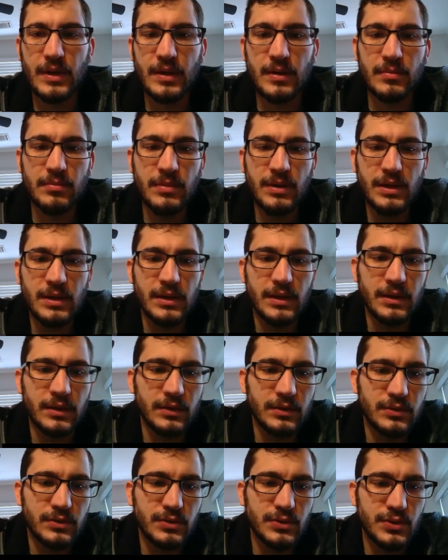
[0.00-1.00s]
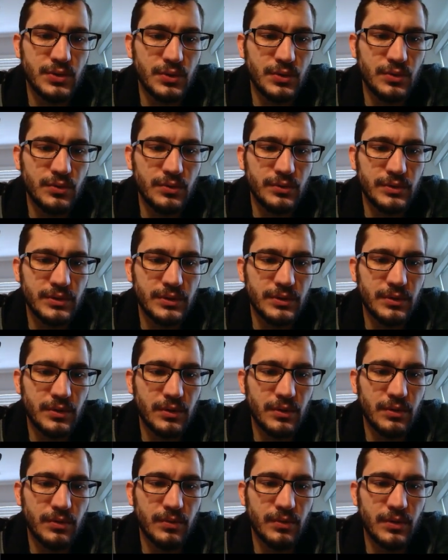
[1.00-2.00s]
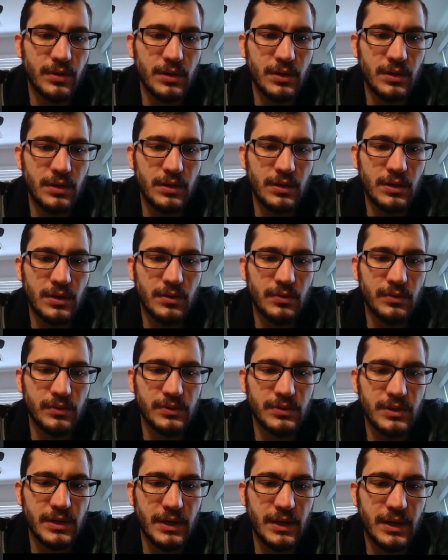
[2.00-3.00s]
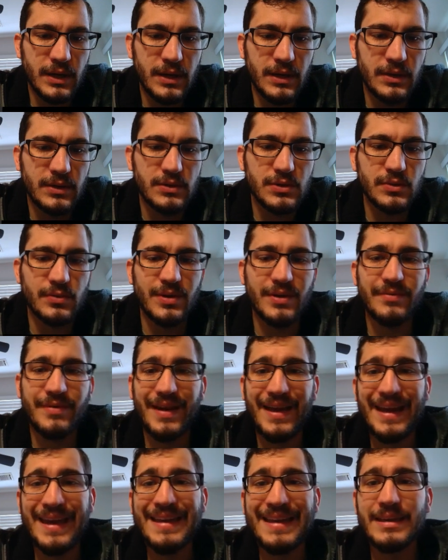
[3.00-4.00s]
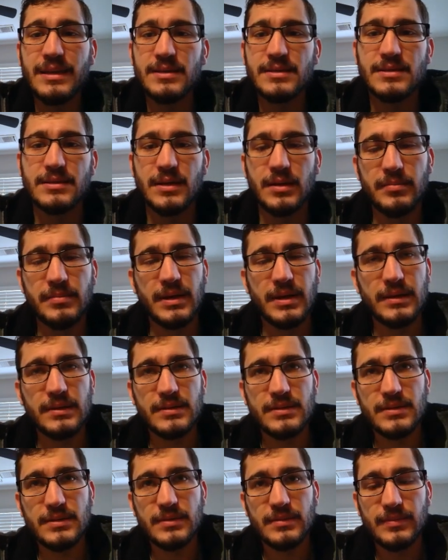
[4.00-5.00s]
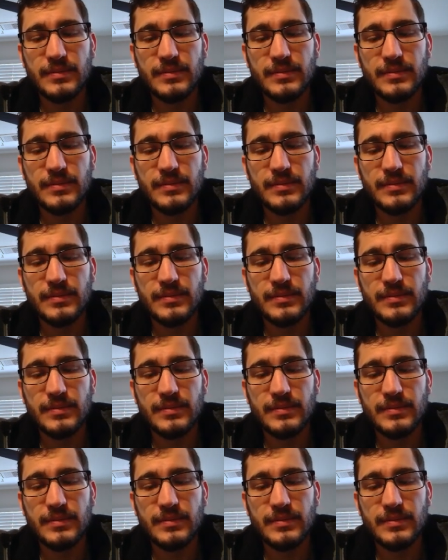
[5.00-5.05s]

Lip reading: Meaning 2 to the 3 equals 8, so we have 8 subnets.